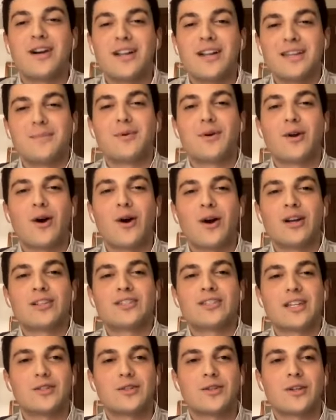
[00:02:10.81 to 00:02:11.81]
liberal
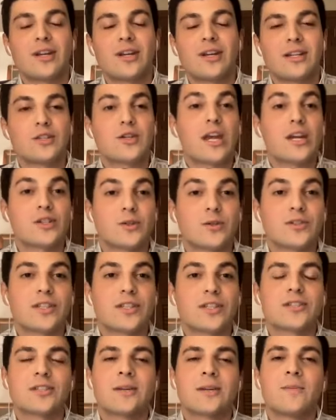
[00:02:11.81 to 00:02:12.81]
arts educational
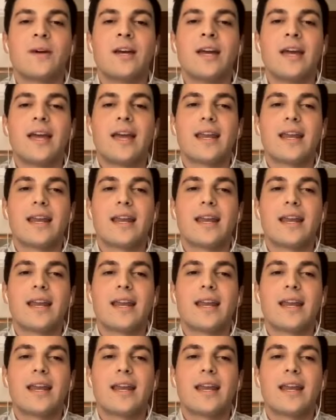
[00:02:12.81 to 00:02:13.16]
system,